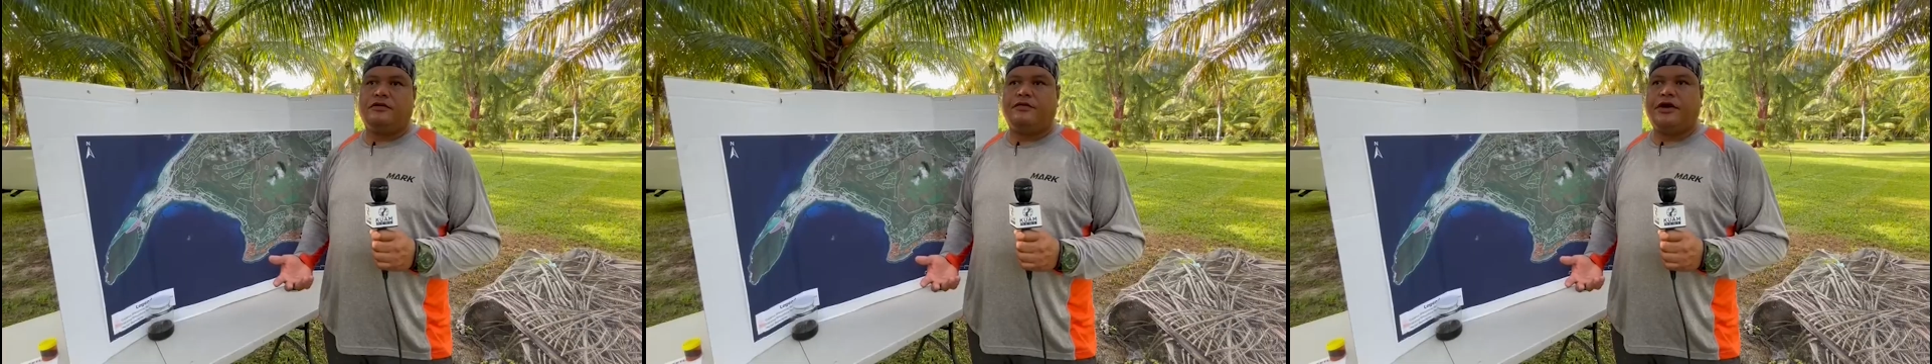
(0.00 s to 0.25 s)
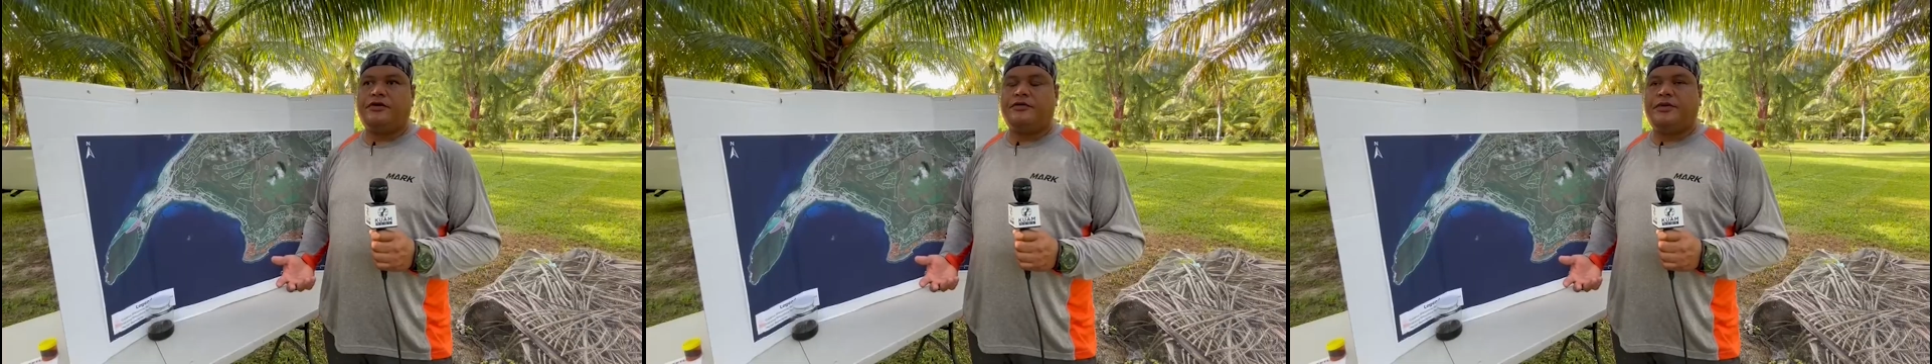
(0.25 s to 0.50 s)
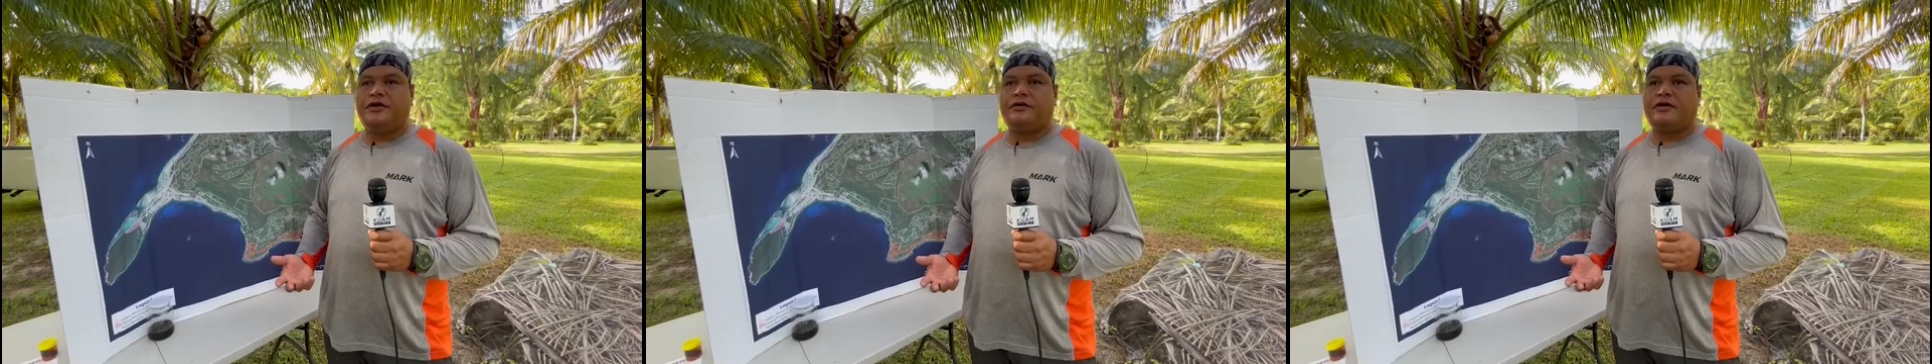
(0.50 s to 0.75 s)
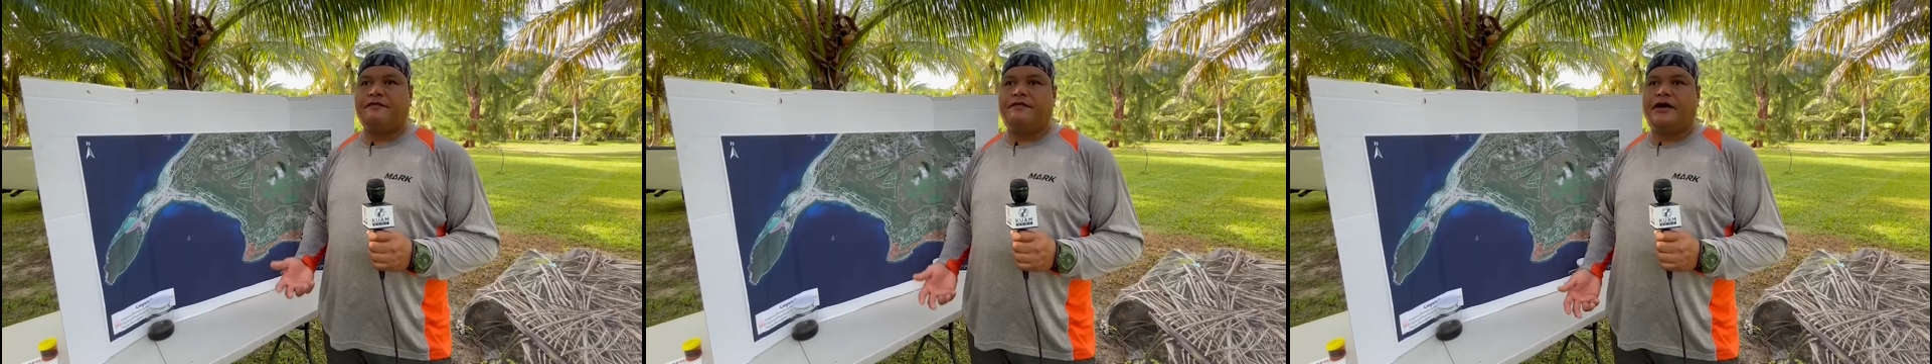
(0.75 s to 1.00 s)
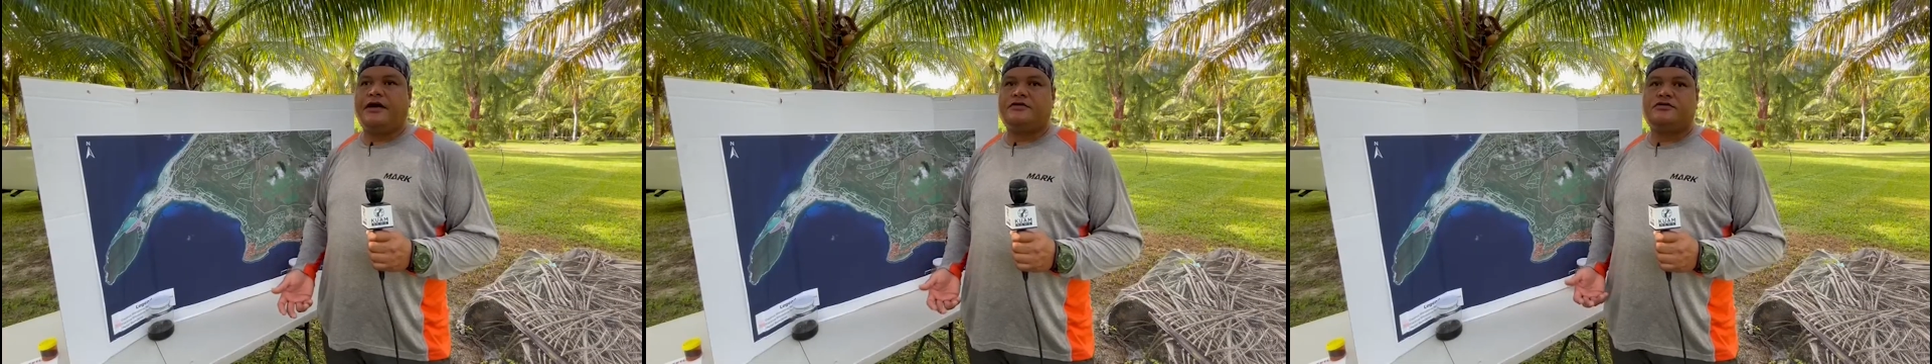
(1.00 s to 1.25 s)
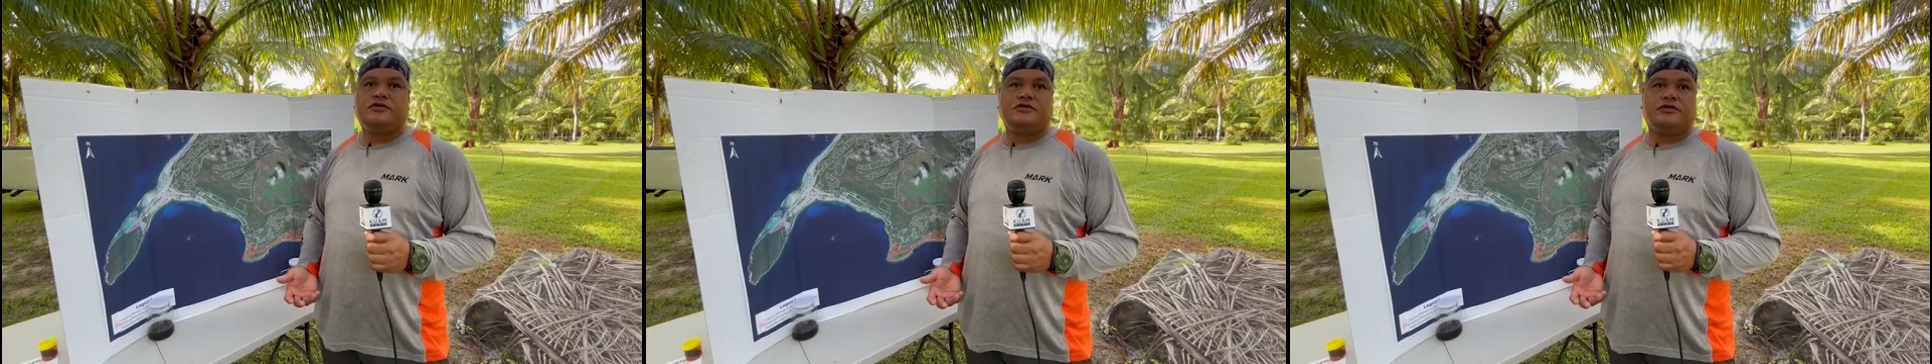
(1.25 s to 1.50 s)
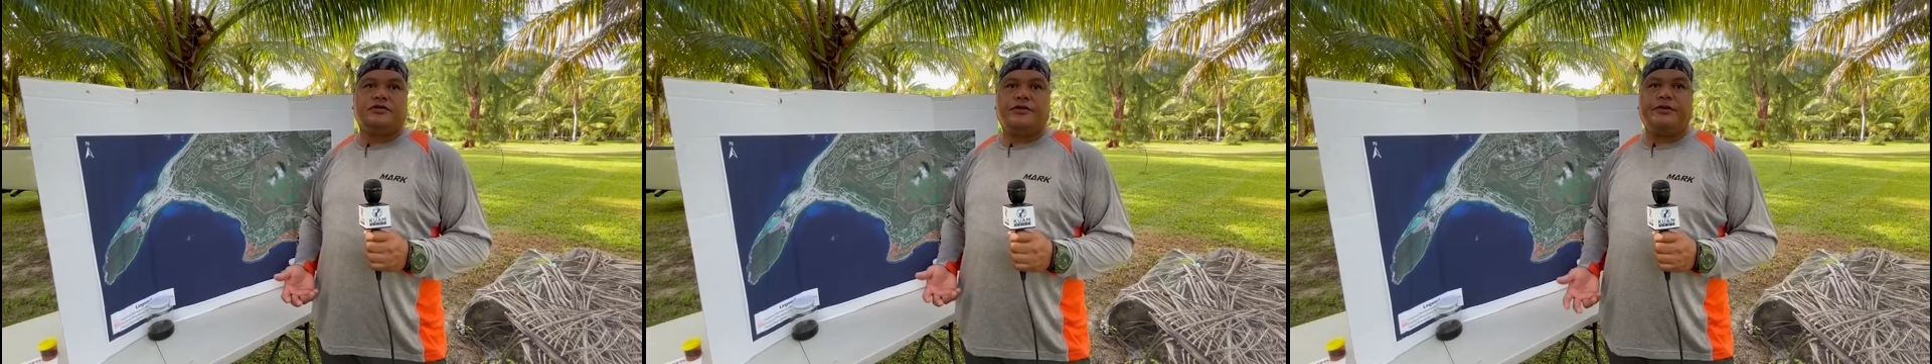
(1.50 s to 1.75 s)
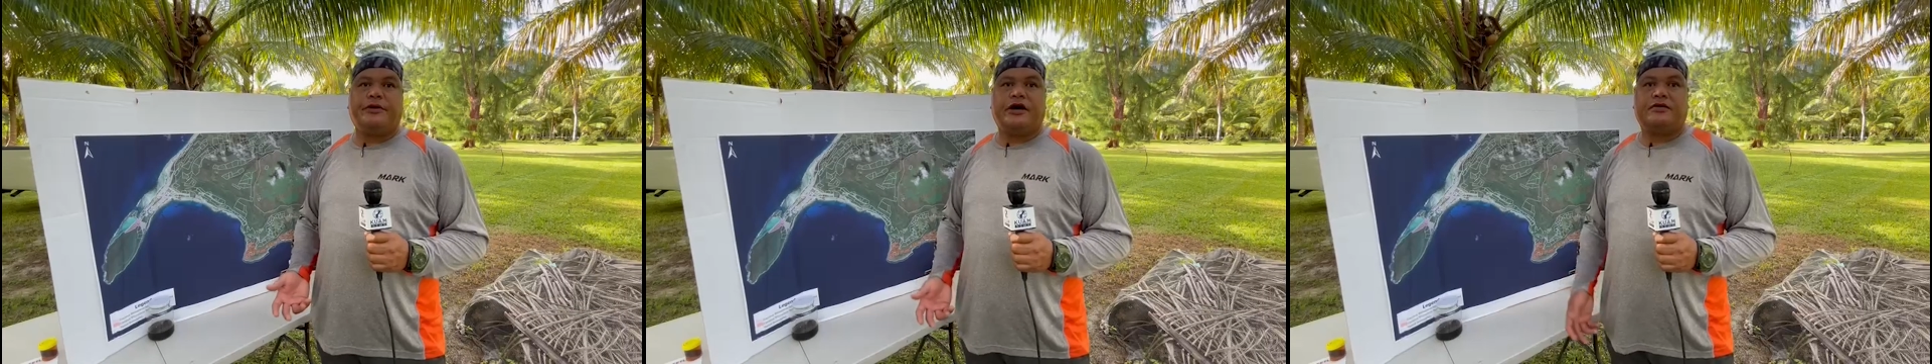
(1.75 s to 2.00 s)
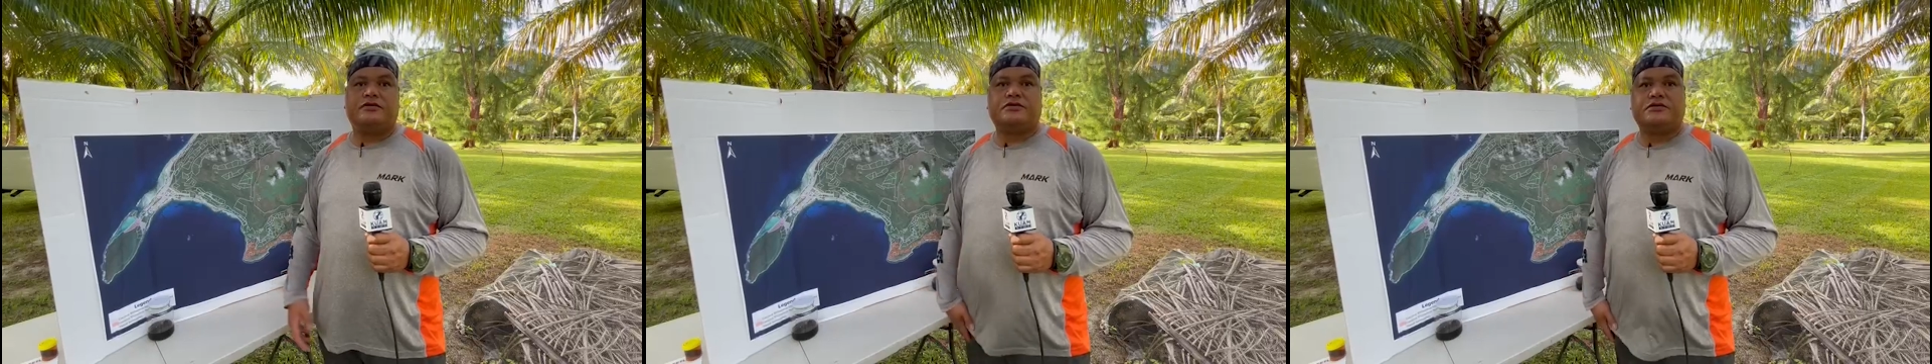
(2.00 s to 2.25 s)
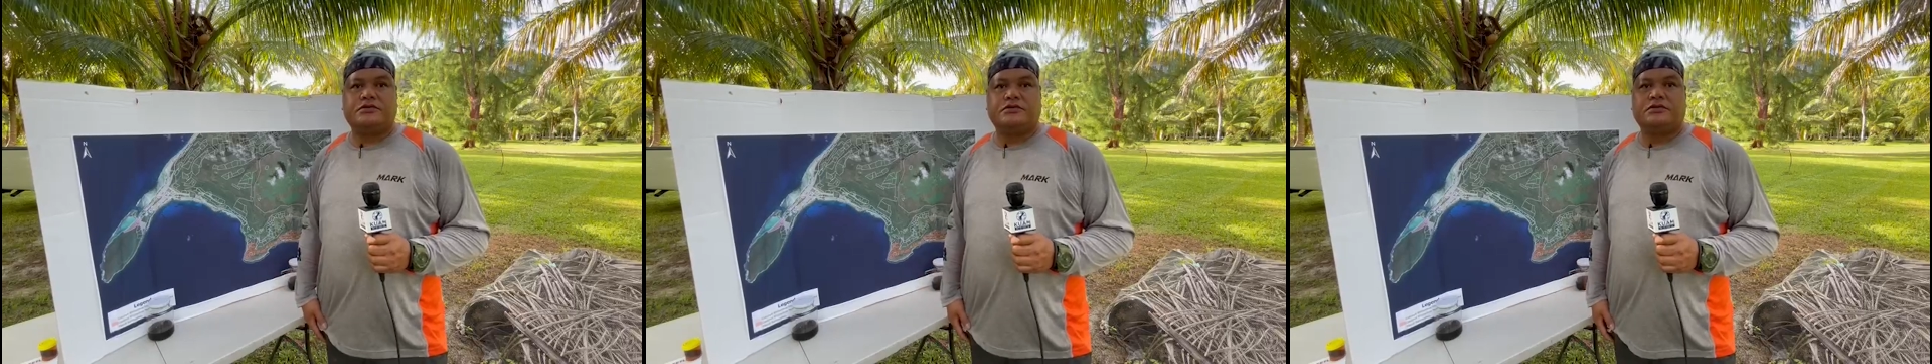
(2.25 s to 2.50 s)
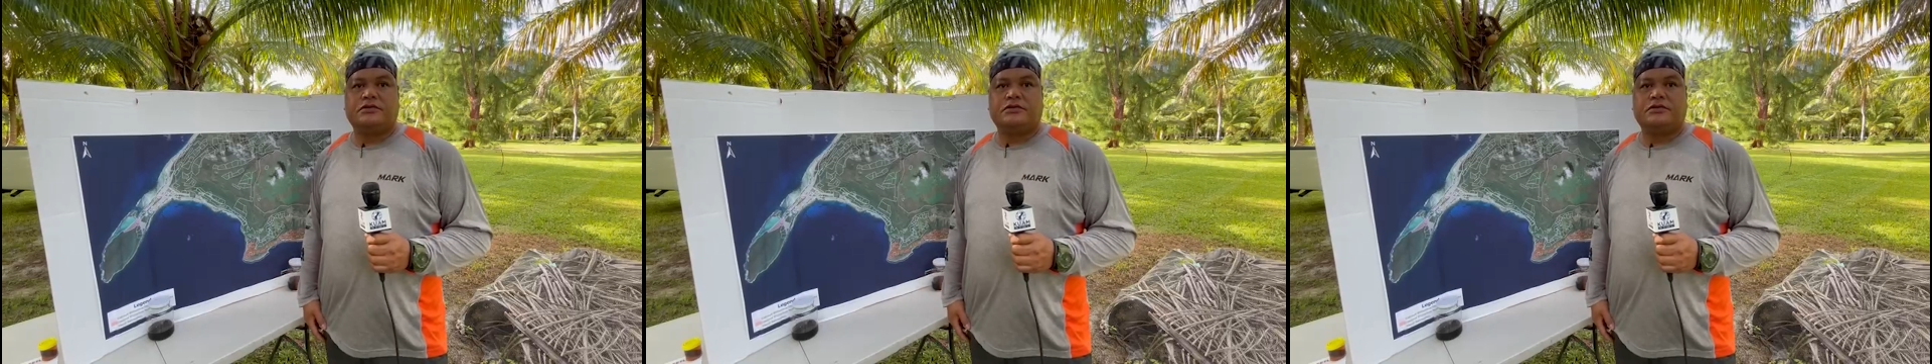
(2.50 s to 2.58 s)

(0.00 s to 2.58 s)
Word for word: A rhino beetle can fly two to three miles,